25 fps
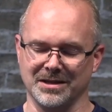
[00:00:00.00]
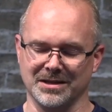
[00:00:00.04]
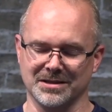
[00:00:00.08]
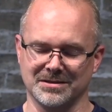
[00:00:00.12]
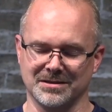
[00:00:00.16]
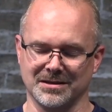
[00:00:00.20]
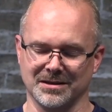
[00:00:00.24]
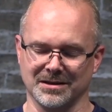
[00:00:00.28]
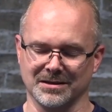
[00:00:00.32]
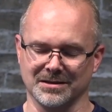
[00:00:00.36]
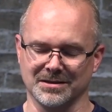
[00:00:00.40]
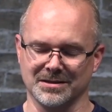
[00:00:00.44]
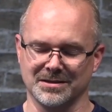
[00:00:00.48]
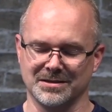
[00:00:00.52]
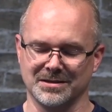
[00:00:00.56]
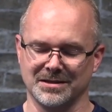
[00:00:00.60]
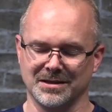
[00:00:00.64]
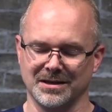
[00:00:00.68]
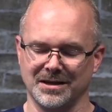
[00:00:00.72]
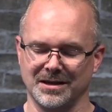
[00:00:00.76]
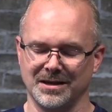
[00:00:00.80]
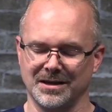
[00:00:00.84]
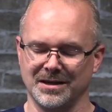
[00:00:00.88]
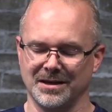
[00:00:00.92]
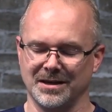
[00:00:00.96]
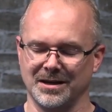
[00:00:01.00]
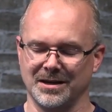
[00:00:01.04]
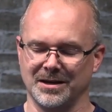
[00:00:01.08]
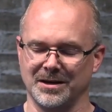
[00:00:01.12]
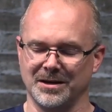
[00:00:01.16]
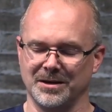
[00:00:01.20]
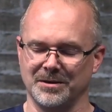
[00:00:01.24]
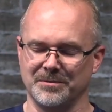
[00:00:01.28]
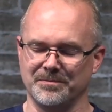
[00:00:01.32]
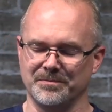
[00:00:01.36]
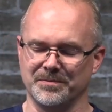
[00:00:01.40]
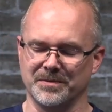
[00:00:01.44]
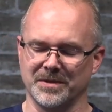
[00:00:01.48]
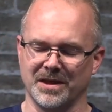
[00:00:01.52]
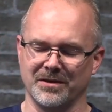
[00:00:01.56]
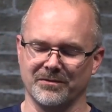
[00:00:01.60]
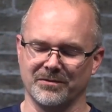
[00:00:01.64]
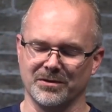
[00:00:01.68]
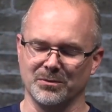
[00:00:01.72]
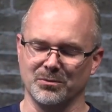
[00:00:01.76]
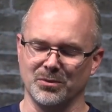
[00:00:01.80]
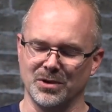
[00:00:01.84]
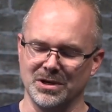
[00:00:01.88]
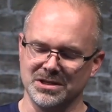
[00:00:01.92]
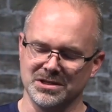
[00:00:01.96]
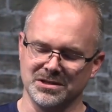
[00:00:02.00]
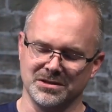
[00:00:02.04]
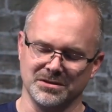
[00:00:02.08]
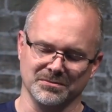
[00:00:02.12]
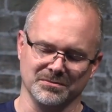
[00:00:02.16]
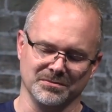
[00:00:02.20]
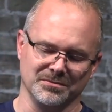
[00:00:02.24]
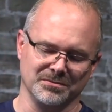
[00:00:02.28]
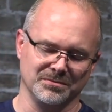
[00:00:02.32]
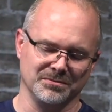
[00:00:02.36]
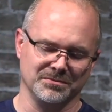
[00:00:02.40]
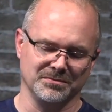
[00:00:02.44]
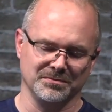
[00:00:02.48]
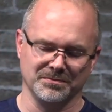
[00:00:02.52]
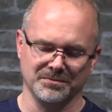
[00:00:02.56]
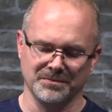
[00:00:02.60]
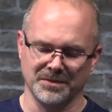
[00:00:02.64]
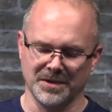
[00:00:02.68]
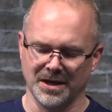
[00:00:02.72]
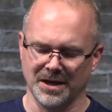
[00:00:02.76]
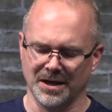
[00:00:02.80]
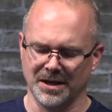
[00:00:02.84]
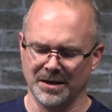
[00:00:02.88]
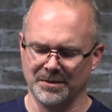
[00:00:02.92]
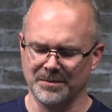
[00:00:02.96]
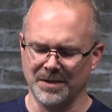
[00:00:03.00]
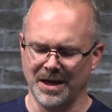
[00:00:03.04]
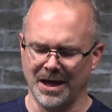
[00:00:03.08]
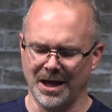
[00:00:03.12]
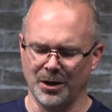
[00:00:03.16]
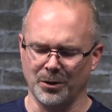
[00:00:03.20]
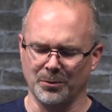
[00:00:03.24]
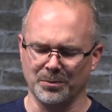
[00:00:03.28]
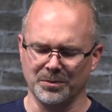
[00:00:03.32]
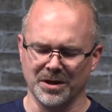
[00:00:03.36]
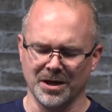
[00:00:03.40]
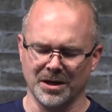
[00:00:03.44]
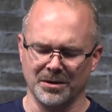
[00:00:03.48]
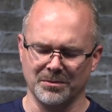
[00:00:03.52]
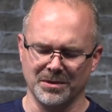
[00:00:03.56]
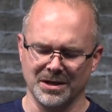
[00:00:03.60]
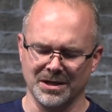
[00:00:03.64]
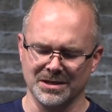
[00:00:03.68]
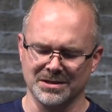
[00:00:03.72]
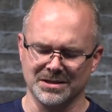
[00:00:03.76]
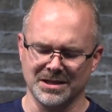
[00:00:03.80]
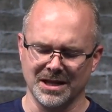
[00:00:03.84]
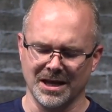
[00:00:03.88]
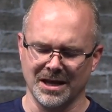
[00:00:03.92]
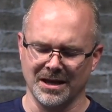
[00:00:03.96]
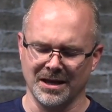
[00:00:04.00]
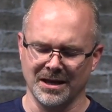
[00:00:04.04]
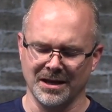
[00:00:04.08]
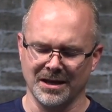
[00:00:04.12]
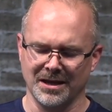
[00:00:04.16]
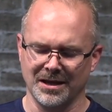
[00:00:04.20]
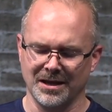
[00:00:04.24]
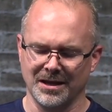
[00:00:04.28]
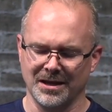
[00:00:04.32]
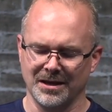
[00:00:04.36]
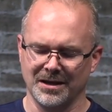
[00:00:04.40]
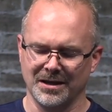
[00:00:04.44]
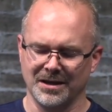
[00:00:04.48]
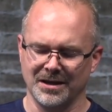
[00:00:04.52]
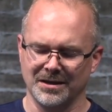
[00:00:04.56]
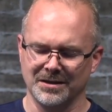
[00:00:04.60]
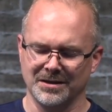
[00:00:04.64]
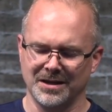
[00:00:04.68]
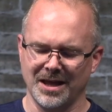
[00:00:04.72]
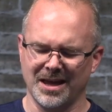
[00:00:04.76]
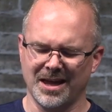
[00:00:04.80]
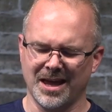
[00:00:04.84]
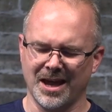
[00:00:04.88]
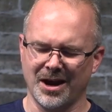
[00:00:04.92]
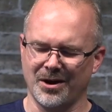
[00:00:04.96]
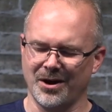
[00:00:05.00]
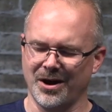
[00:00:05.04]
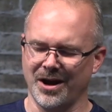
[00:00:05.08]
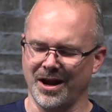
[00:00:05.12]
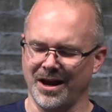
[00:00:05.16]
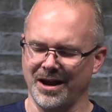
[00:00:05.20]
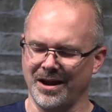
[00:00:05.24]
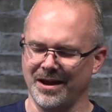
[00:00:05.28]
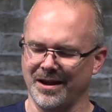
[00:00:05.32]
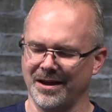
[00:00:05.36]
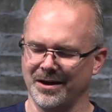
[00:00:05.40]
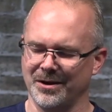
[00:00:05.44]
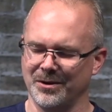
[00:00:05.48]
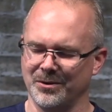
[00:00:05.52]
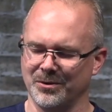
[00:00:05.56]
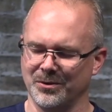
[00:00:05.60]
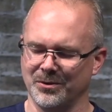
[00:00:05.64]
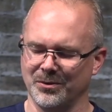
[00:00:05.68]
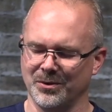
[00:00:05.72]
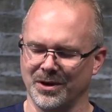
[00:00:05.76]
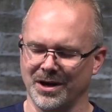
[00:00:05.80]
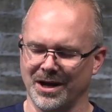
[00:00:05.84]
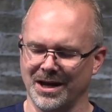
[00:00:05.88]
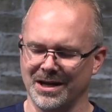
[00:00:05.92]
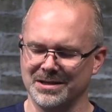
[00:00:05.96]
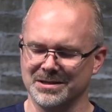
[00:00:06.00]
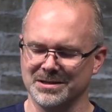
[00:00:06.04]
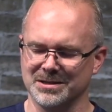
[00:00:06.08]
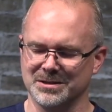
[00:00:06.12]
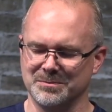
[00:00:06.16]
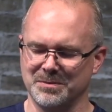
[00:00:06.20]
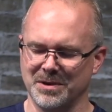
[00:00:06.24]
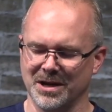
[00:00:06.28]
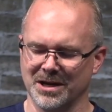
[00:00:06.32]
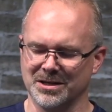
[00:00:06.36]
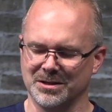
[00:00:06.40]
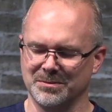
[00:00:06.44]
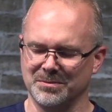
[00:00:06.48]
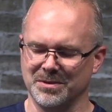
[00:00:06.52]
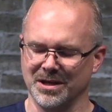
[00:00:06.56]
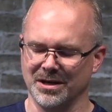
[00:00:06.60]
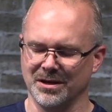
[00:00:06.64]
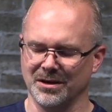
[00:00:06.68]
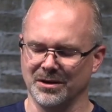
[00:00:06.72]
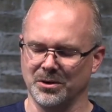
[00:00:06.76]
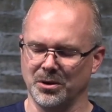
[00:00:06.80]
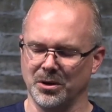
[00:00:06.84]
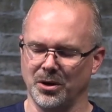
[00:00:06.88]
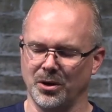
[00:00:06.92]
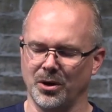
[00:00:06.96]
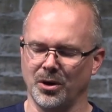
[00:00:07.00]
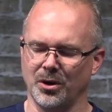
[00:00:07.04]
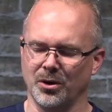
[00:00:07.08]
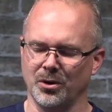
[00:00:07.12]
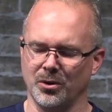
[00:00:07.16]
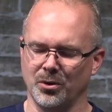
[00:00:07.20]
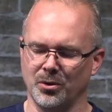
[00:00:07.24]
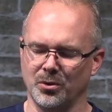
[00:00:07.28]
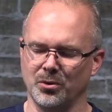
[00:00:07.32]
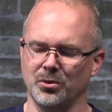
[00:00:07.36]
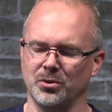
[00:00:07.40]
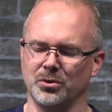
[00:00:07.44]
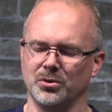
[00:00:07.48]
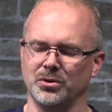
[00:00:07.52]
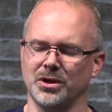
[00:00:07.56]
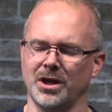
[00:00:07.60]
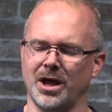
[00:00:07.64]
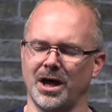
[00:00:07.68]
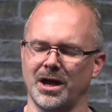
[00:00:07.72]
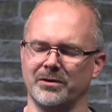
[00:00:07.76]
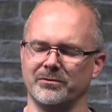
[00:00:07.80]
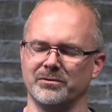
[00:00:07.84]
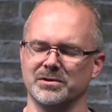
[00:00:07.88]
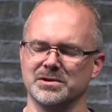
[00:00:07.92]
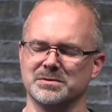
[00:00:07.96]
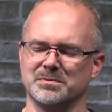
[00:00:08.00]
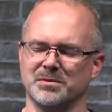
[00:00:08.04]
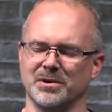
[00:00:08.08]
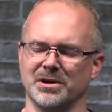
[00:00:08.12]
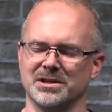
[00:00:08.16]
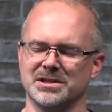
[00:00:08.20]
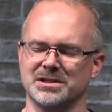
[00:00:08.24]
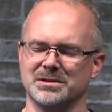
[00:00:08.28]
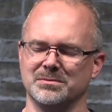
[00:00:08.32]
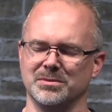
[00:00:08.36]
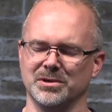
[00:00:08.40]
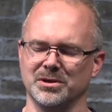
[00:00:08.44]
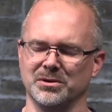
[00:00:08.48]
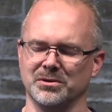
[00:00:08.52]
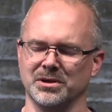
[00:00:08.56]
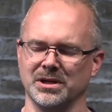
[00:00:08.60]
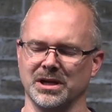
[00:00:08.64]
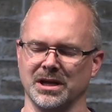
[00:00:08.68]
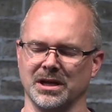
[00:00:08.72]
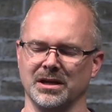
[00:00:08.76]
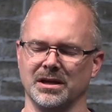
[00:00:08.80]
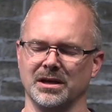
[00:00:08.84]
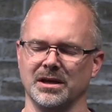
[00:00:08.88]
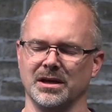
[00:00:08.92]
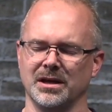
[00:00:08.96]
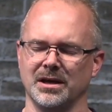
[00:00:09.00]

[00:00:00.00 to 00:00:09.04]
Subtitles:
these things. Give them wisdom. Help them as they carry what I suspect to be a whole lot of responsibility